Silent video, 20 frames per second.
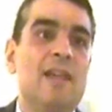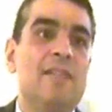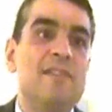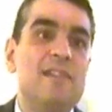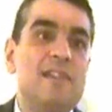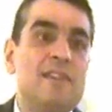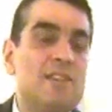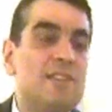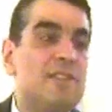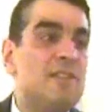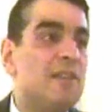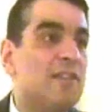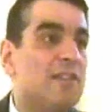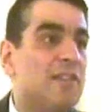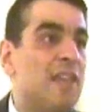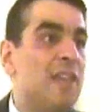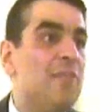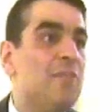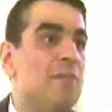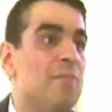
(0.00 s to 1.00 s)
And this is the
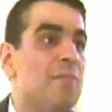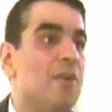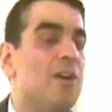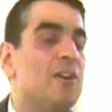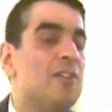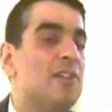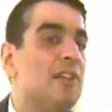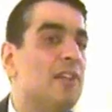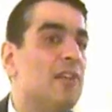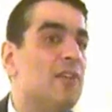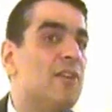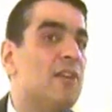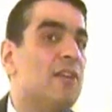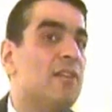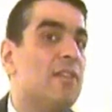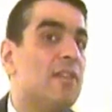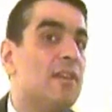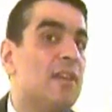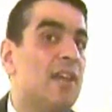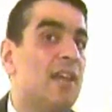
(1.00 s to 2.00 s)
theme that Martin
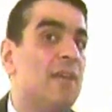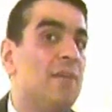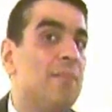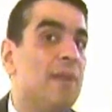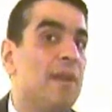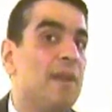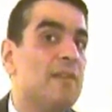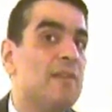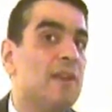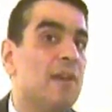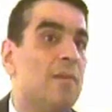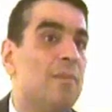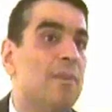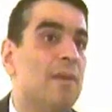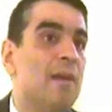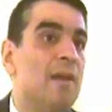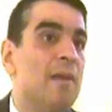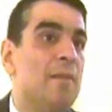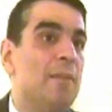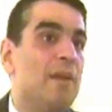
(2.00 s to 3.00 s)
Luther King picked
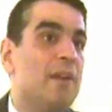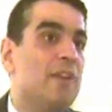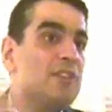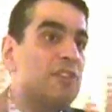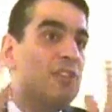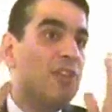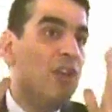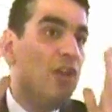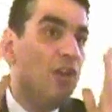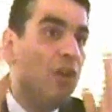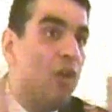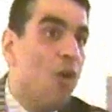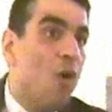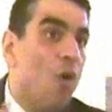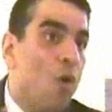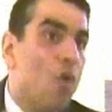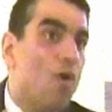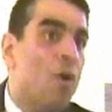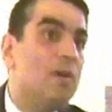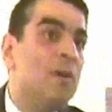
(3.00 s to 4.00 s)
up, because the
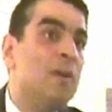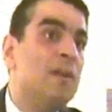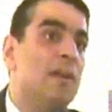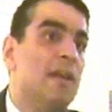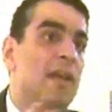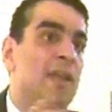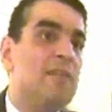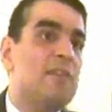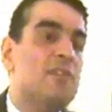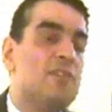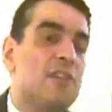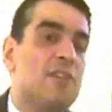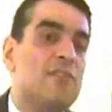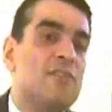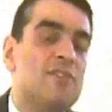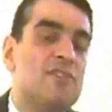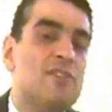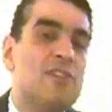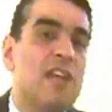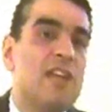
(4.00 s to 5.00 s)
law in the
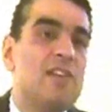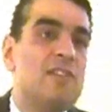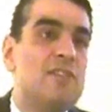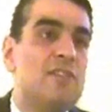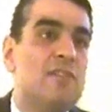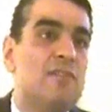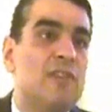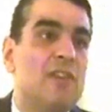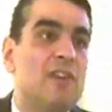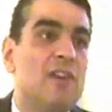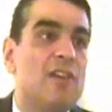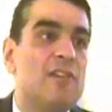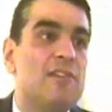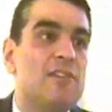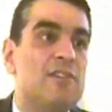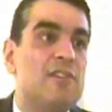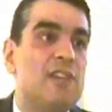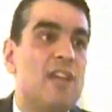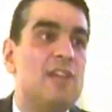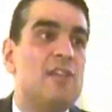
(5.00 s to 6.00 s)
southern states of the
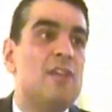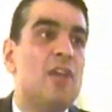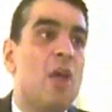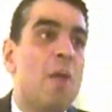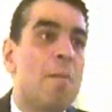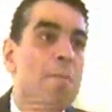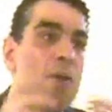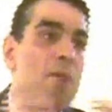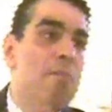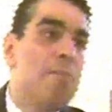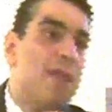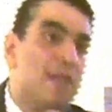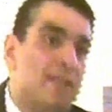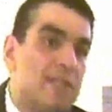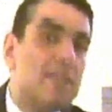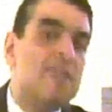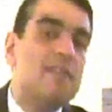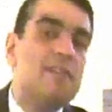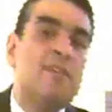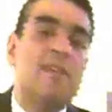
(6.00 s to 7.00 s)
United States
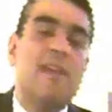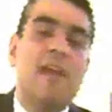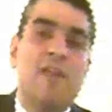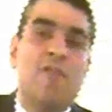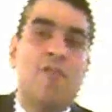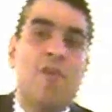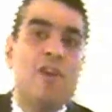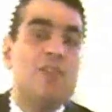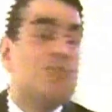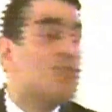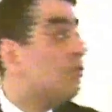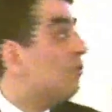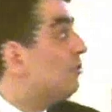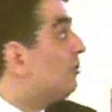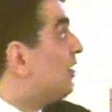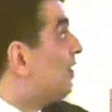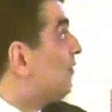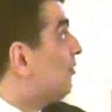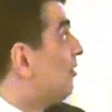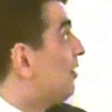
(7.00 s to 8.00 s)
permitted that
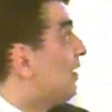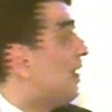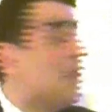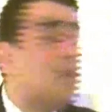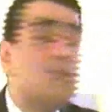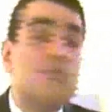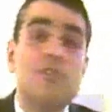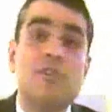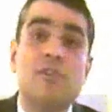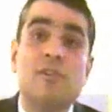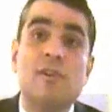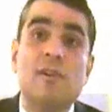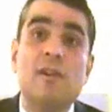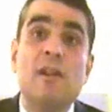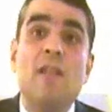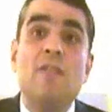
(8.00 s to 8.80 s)
racial segregation.